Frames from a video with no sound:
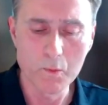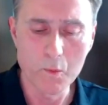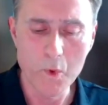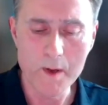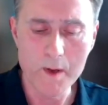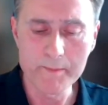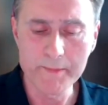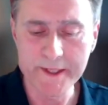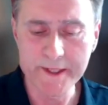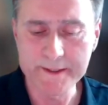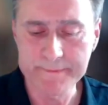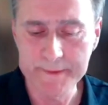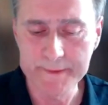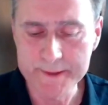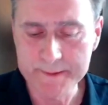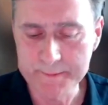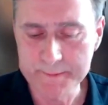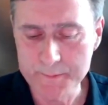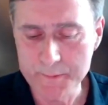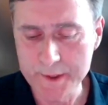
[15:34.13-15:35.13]
one piece of
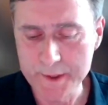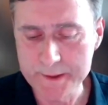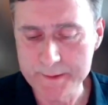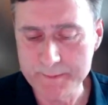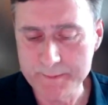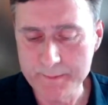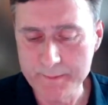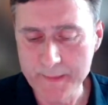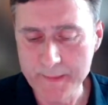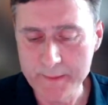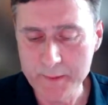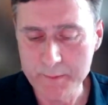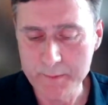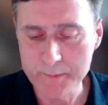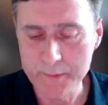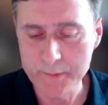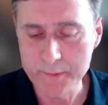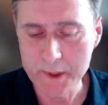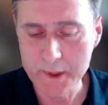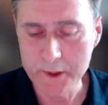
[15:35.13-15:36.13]
it is
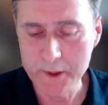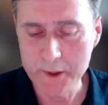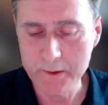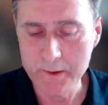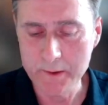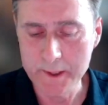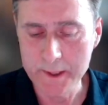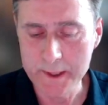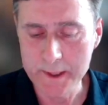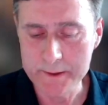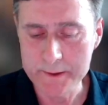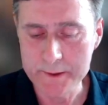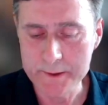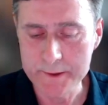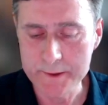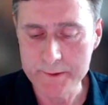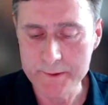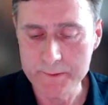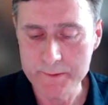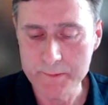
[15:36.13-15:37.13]
maybe peculiar
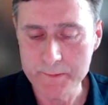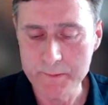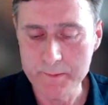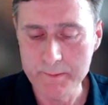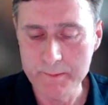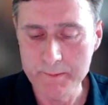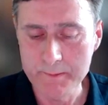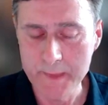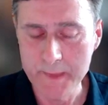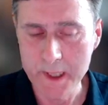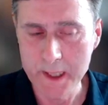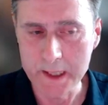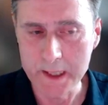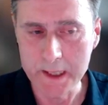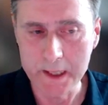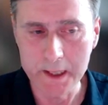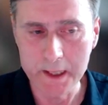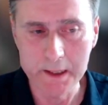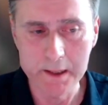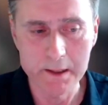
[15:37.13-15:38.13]
to
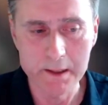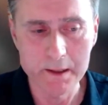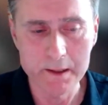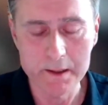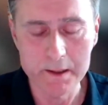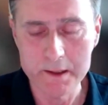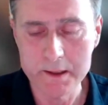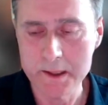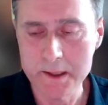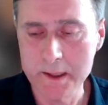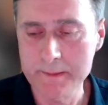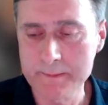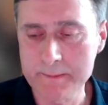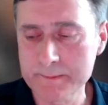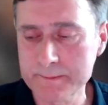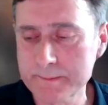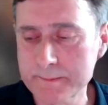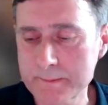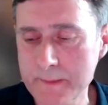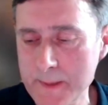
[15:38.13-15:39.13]
me in that
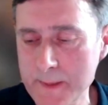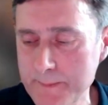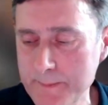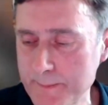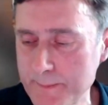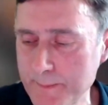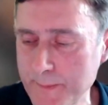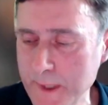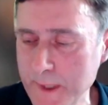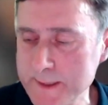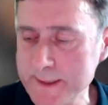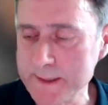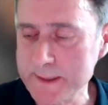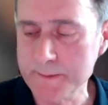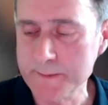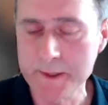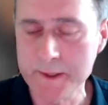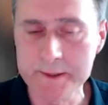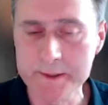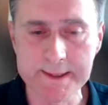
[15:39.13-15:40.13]
my past
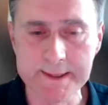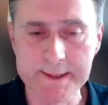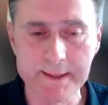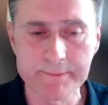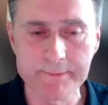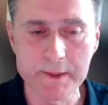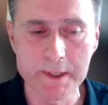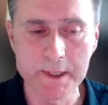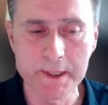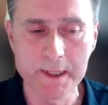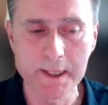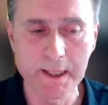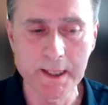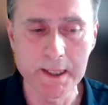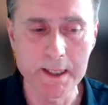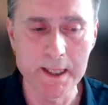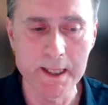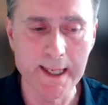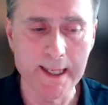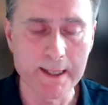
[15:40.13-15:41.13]
experience is heavily in the
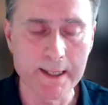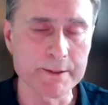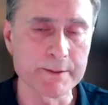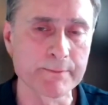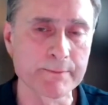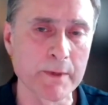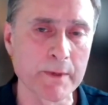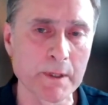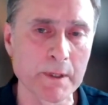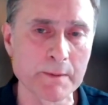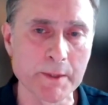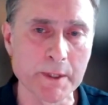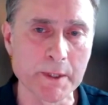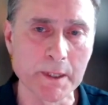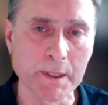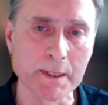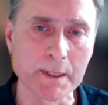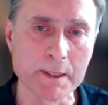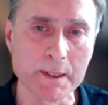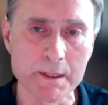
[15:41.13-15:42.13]
in-house environment
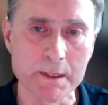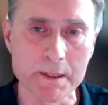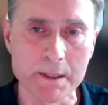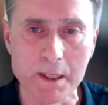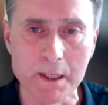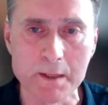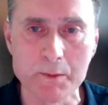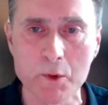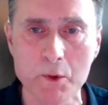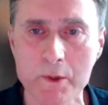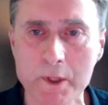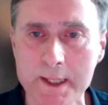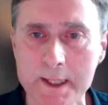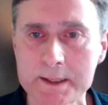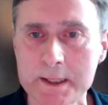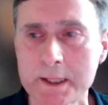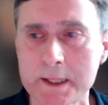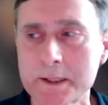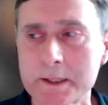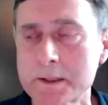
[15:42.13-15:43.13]
in global
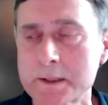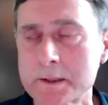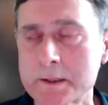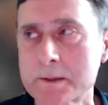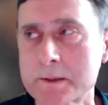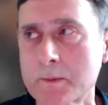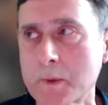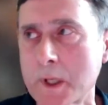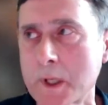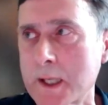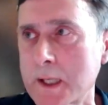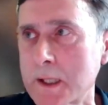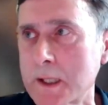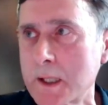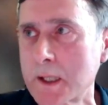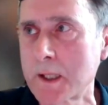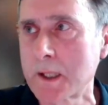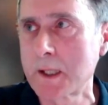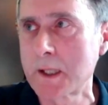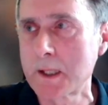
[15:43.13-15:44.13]
organizations where,
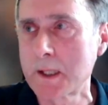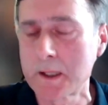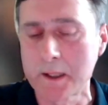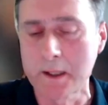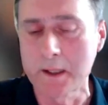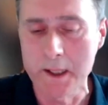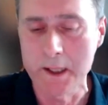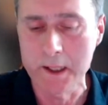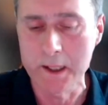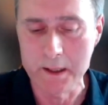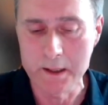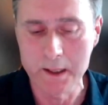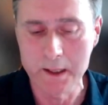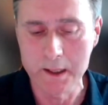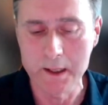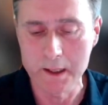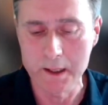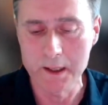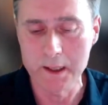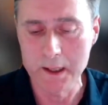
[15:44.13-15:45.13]
I
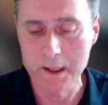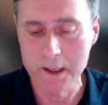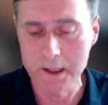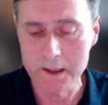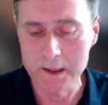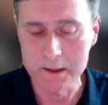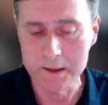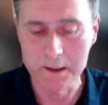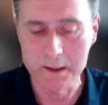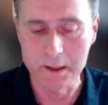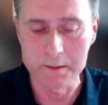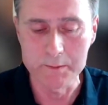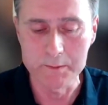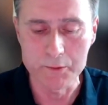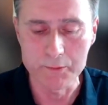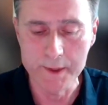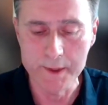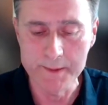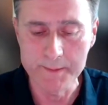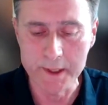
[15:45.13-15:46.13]
had a global
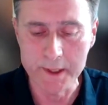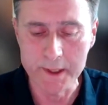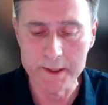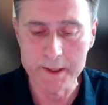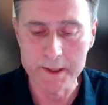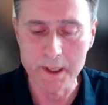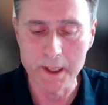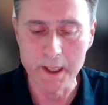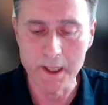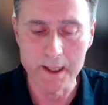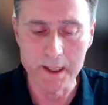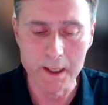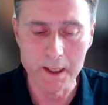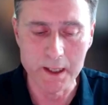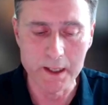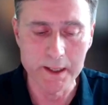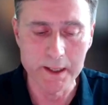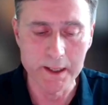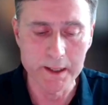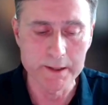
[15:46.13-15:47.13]
remit and
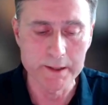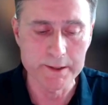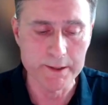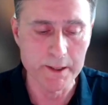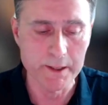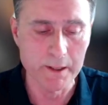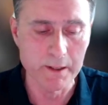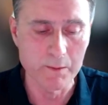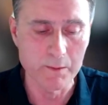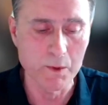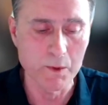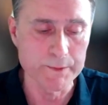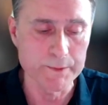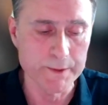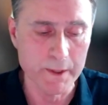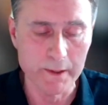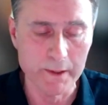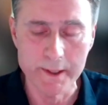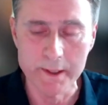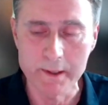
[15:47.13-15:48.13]
I needed to know what was
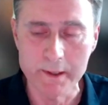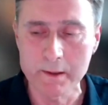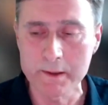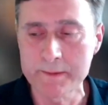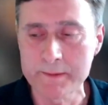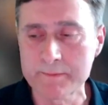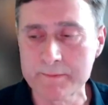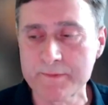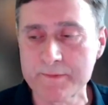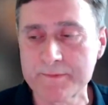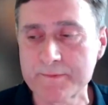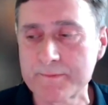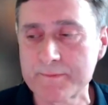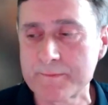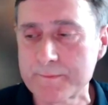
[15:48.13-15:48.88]
going on in